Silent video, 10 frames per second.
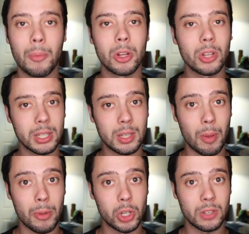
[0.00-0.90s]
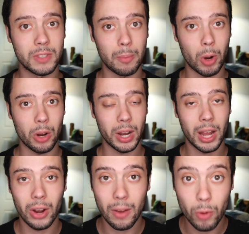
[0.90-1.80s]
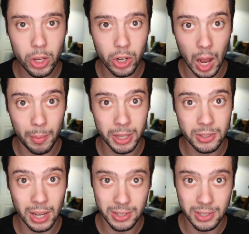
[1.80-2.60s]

I'm gonna look at some images of Denmark right now, and I've read your comments.